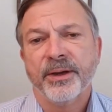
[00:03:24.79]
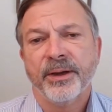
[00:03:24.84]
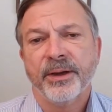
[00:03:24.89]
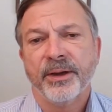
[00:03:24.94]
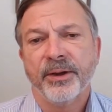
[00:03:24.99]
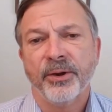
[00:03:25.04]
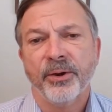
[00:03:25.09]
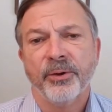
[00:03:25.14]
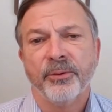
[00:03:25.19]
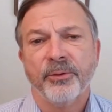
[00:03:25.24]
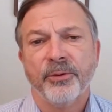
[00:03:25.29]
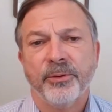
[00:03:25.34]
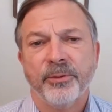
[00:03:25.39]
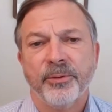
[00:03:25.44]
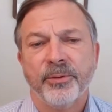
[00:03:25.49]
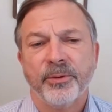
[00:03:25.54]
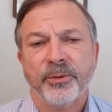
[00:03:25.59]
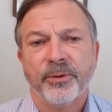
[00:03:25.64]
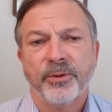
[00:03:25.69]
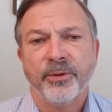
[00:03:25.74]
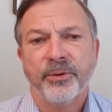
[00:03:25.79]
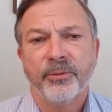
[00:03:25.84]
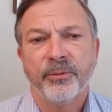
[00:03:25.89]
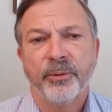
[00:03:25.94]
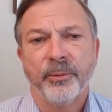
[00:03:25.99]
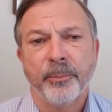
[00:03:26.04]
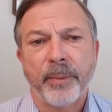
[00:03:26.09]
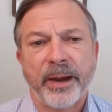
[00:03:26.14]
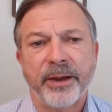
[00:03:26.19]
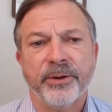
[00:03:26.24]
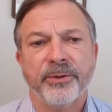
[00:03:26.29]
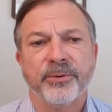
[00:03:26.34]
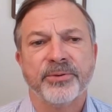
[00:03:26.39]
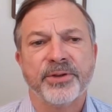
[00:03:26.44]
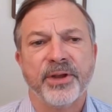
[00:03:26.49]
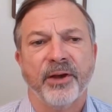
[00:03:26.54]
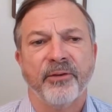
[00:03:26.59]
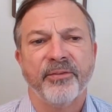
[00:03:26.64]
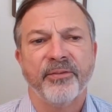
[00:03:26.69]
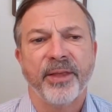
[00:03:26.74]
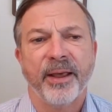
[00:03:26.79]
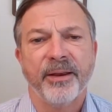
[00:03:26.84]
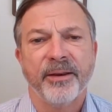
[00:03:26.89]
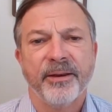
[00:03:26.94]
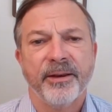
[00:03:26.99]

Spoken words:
you know, to remind yourself that